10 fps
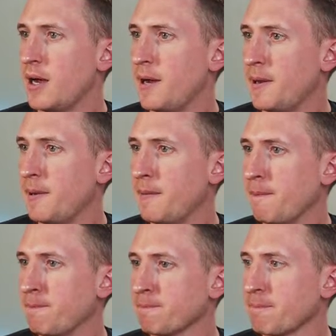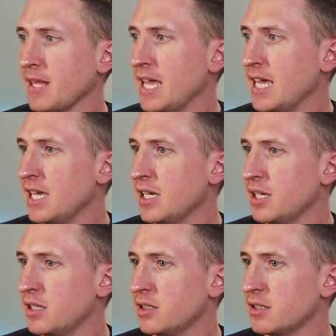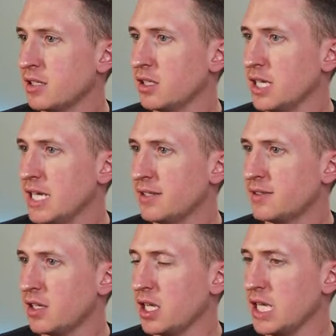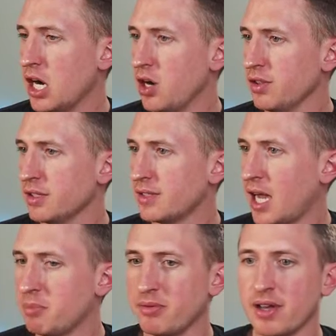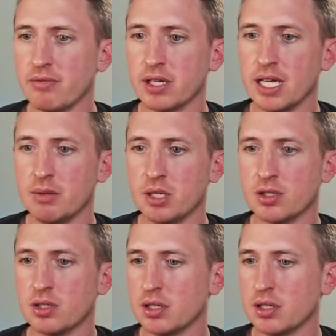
And it's on the top of every image.